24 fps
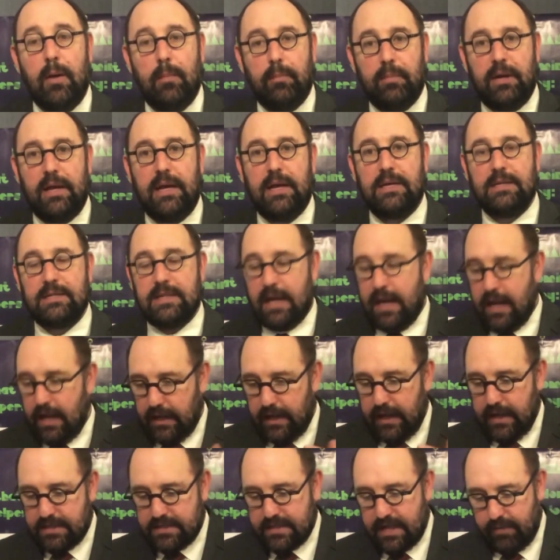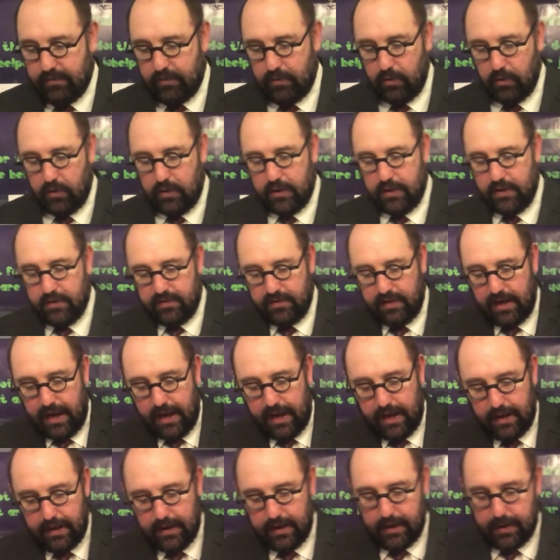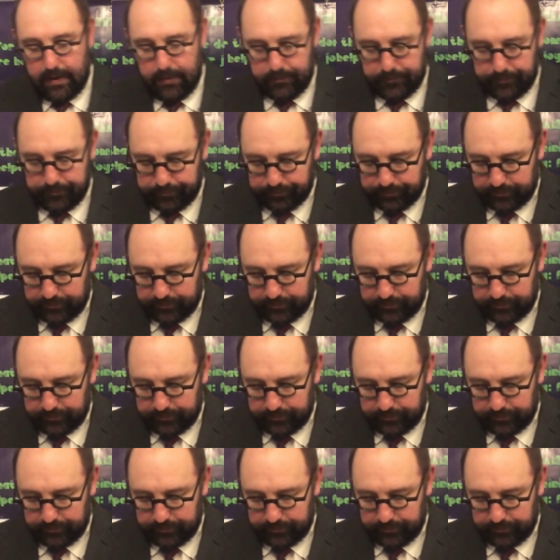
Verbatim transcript: Please, let's have a look at it, and um,